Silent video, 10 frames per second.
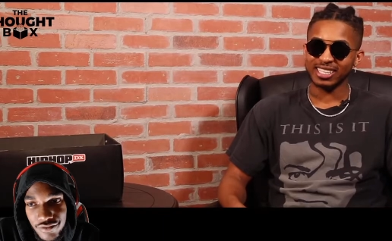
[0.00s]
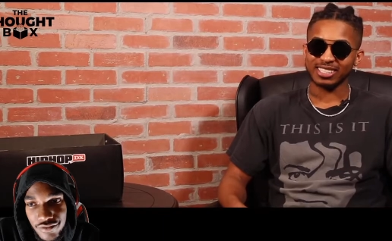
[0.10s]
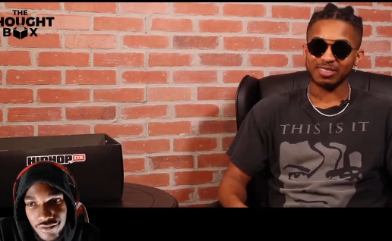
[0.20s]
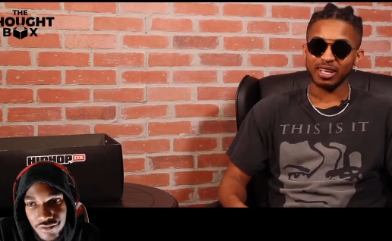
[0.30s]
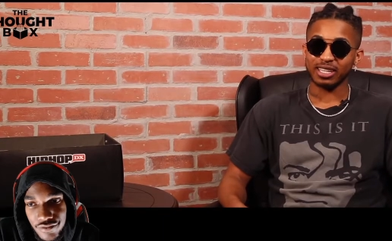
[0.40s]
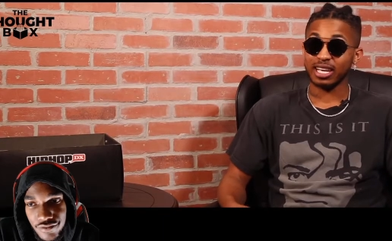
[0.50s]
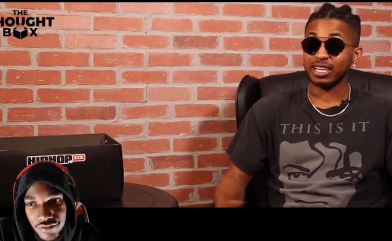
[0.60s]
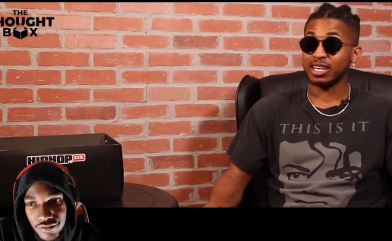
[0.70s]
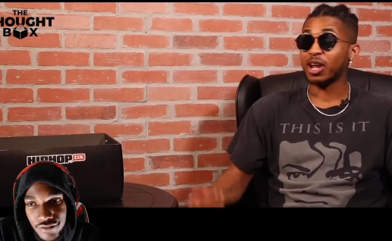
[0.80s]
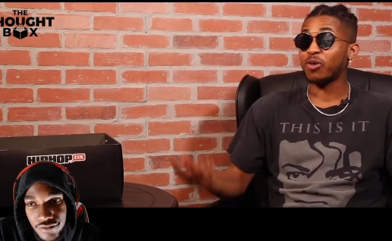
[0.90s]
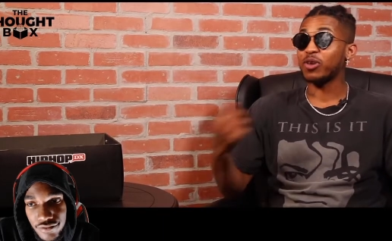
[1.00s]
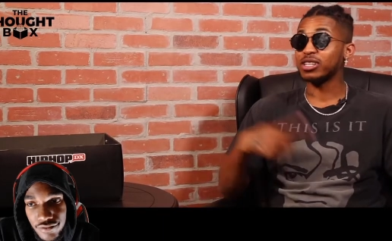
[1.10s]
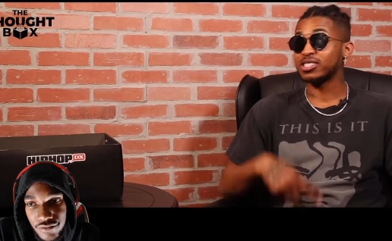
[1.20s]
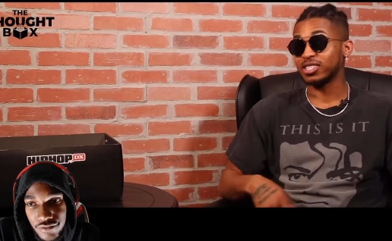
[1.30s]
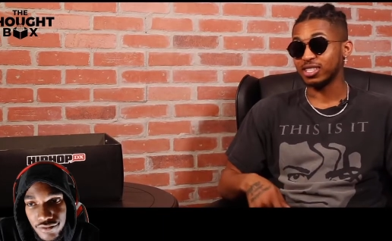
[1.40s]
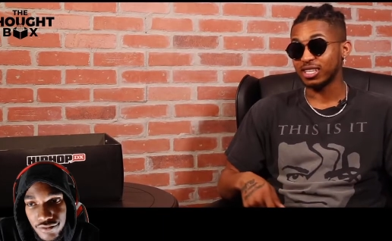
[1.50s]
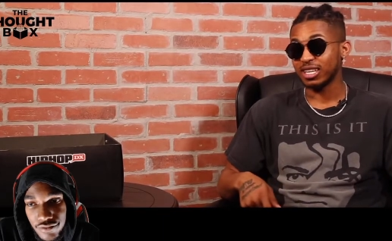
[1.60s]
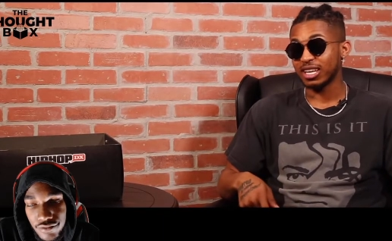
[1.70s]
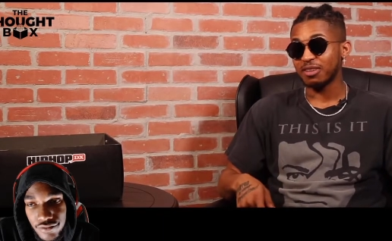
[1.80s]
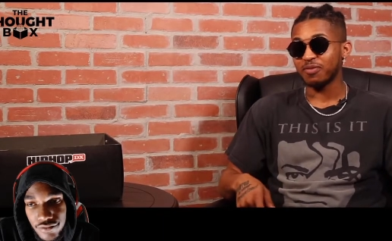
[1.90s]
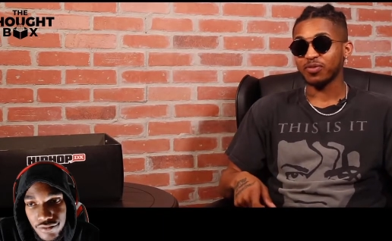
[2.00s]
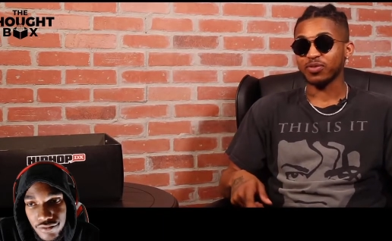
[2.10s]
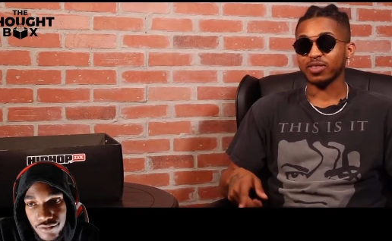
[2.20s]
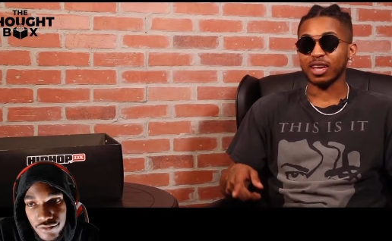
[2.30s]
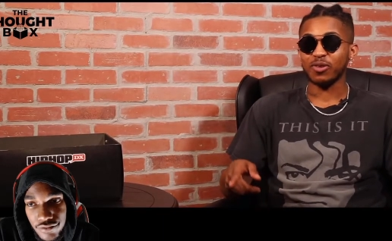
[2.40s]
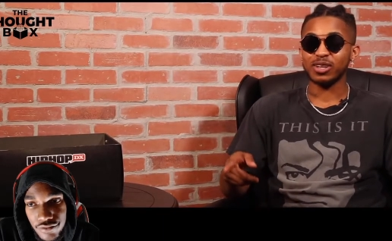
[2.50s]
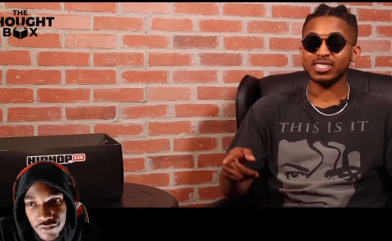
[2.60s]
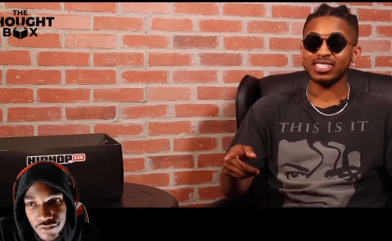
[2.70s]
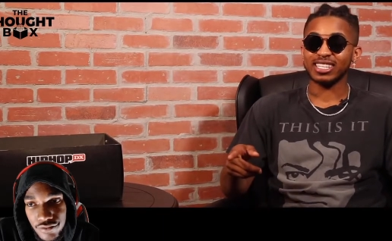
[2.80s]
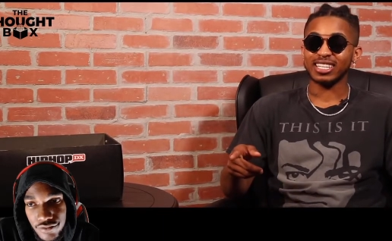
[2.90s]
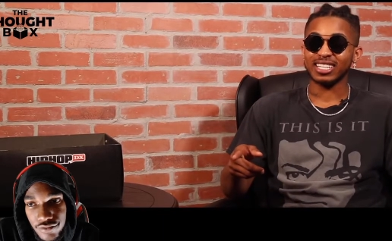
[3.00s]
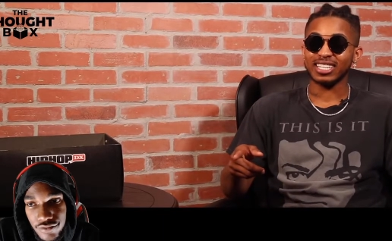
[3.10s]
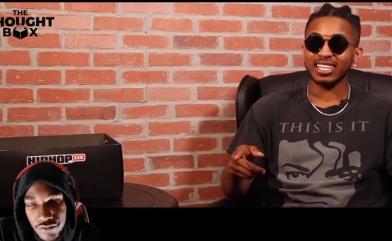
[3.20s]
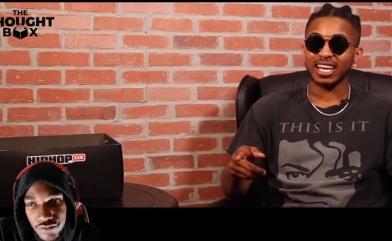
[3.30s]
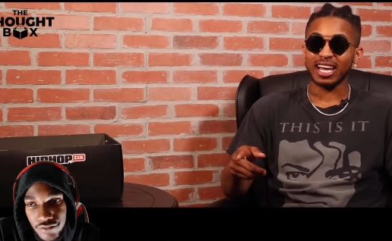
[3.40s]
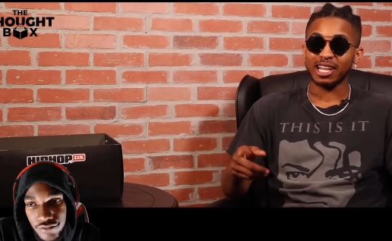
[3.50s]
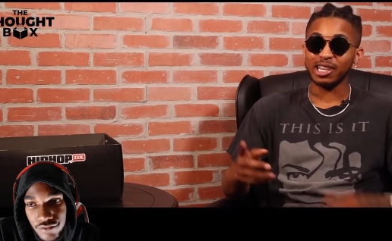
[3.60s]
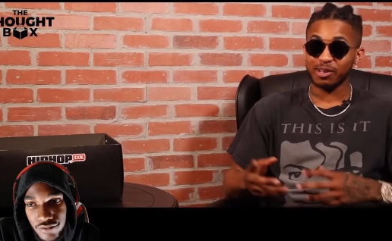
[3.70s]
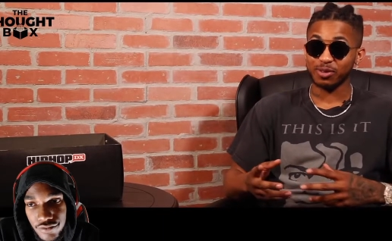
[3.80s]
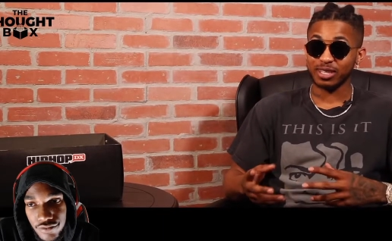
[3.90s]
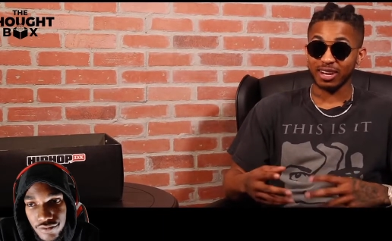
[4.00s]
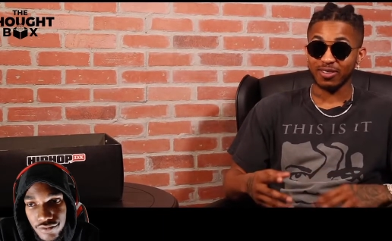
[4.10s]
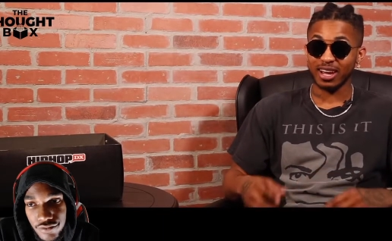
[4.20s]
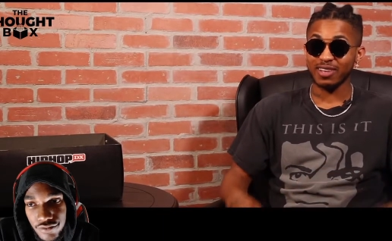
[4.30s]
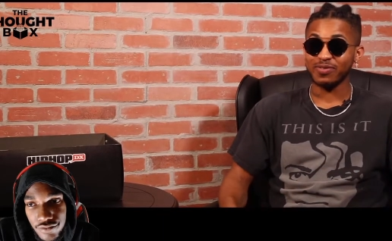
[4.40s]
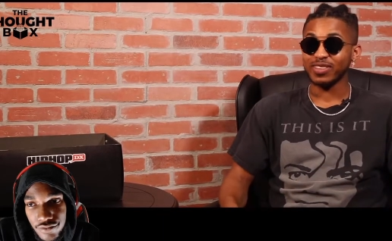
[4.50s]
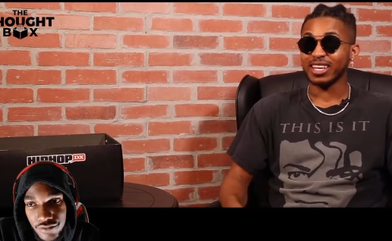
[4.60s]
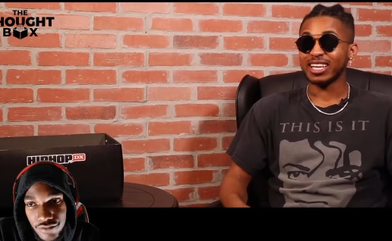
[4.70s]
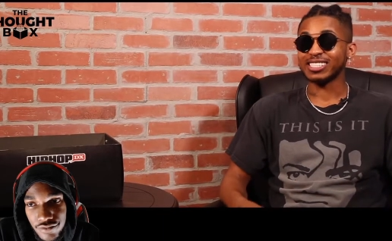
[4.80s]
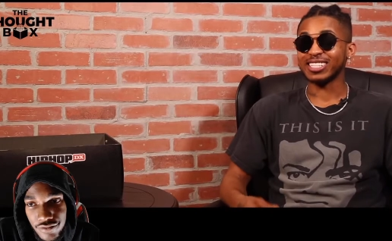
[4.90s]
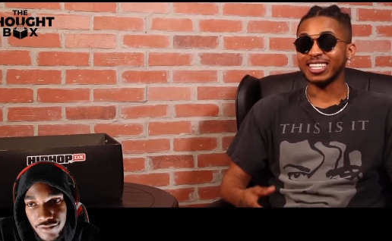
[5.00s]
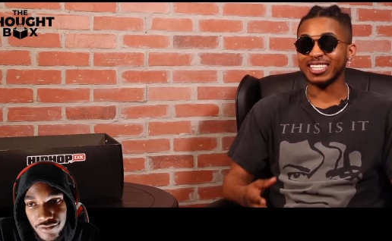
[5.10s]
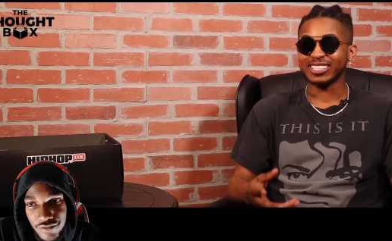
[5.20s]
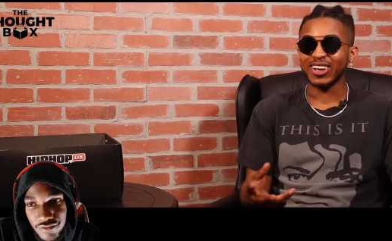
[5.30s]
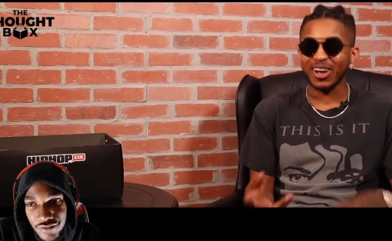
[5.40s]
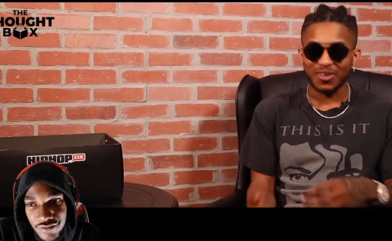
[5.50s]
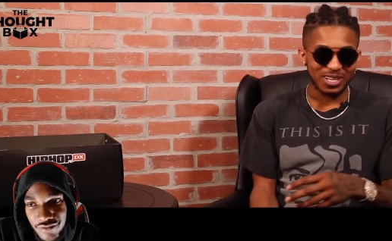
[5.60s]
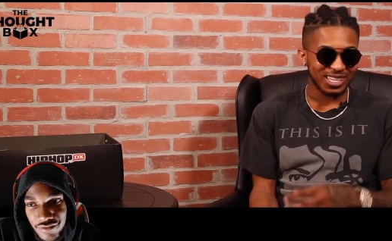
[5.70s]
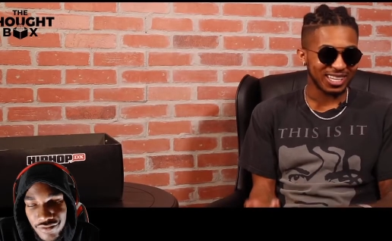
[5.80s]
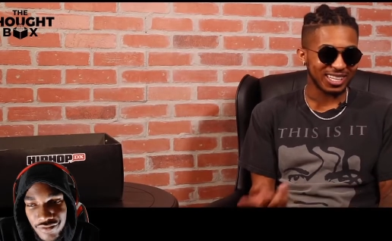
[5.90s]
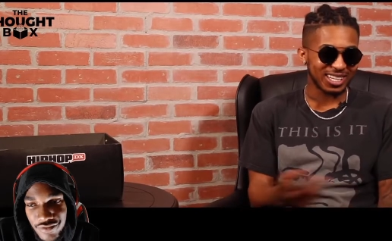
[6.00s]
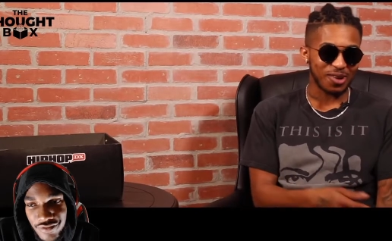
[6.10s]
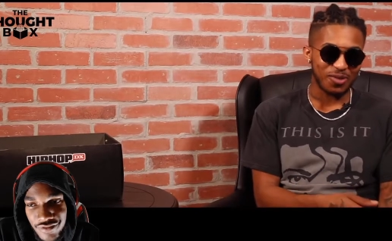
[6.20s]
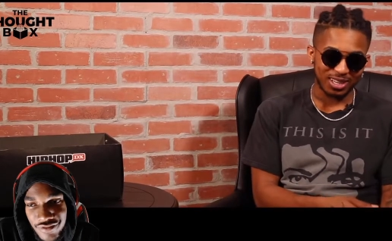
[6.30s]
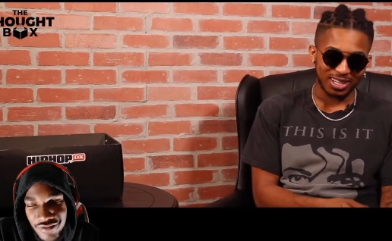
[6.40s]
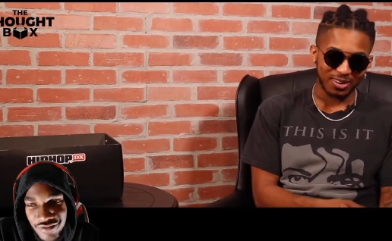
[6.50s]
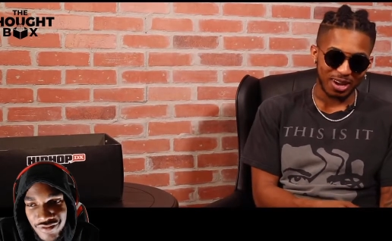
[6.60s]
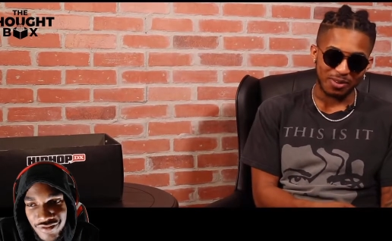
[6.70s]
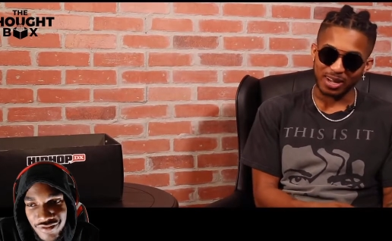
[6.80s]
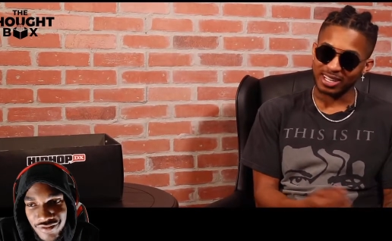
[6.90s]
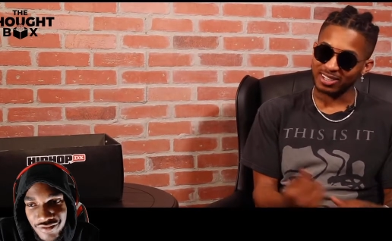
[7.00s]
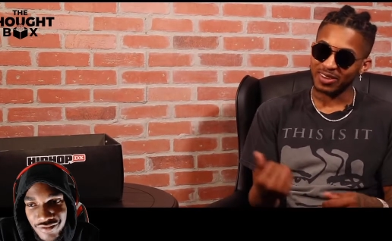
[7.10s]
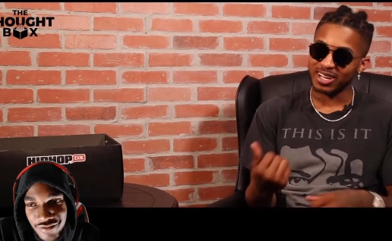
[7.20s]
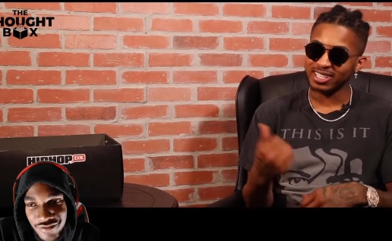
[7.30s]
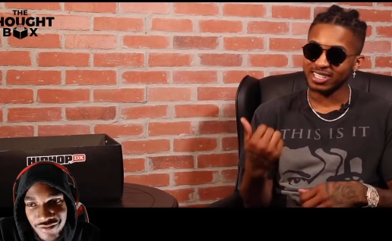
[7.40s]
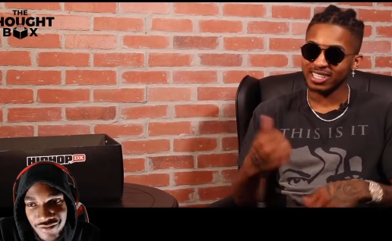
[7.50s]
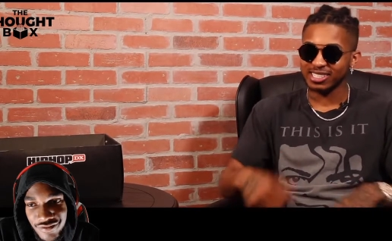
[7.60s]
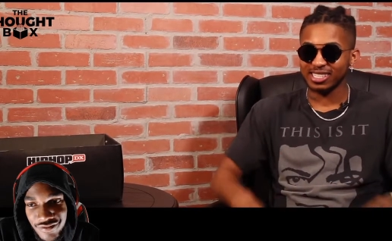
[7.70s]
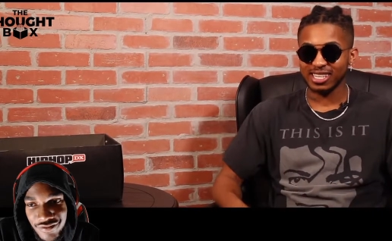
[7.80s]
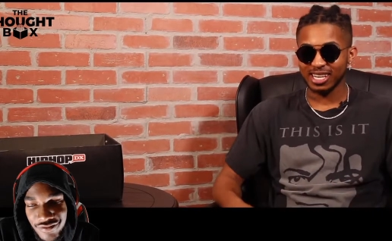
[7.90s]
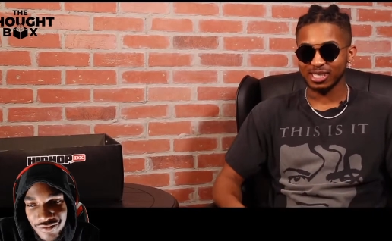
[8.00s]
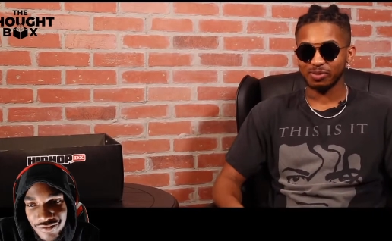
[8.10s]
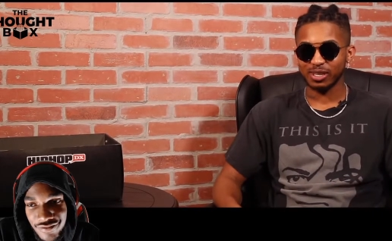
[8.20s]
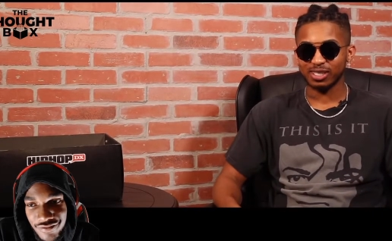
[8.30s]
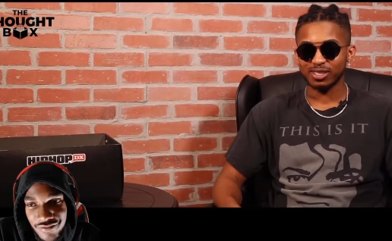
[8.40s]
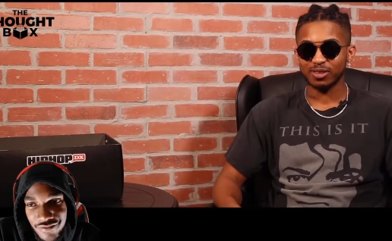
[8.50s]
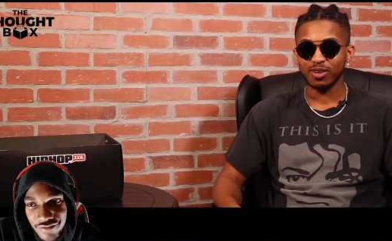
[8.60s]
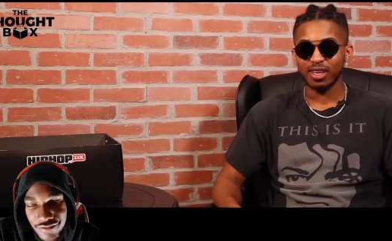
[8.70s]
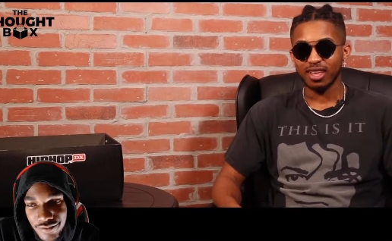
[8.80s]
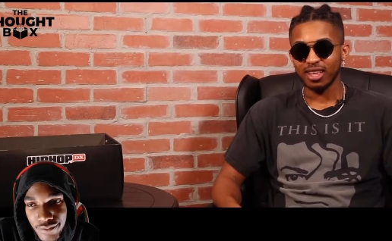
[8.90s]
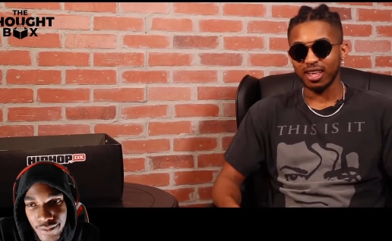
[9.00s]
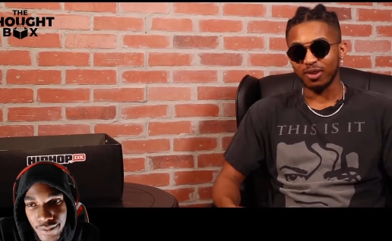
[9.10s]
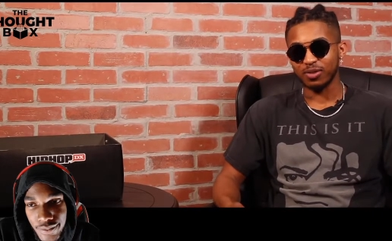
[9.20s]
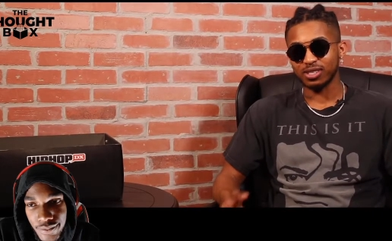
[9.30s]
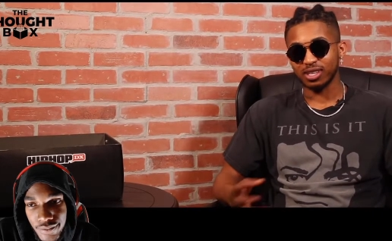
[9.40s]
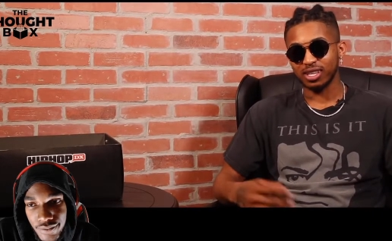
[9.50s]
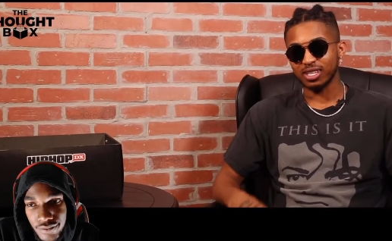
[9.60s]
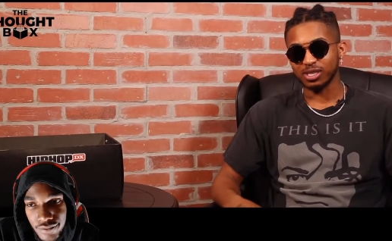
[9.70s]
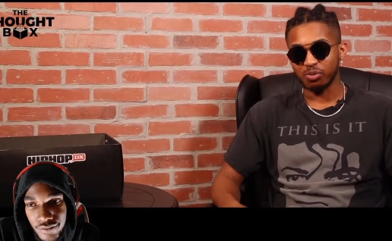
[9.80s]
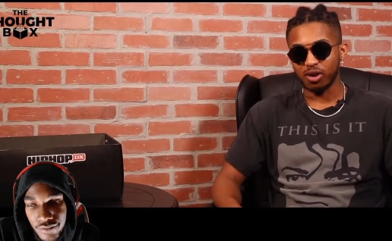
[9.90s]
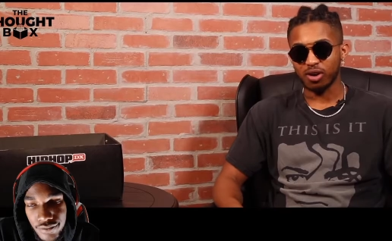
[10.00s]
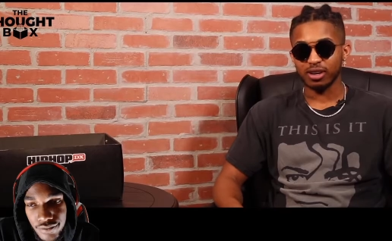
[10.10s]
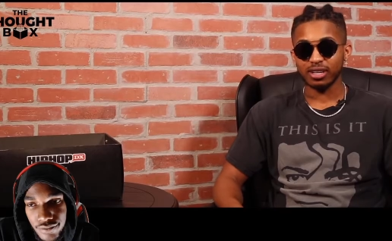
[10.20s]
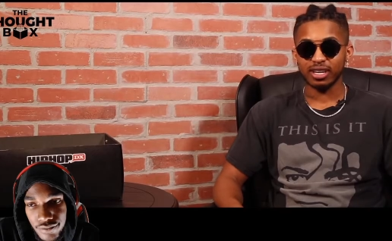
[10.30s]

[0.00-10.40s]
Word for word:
Speaker 1: something like that. Then I went to. You I went. With that? I left with that, right? So look, so I went, I went there, right? My my other cousin, he got some money too. I went to Lenox Mall and